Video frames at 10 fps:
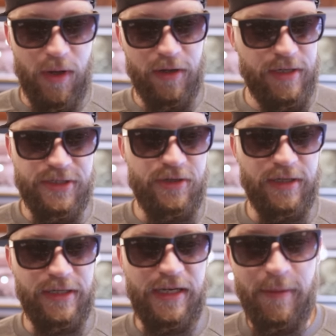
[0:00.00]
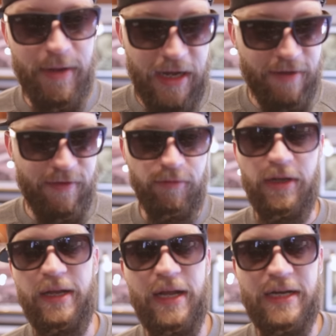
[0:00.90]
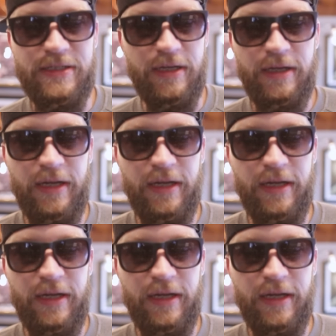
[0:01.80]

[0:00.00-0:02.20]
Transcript: well-constructed gimmick I've ever laid eyes on.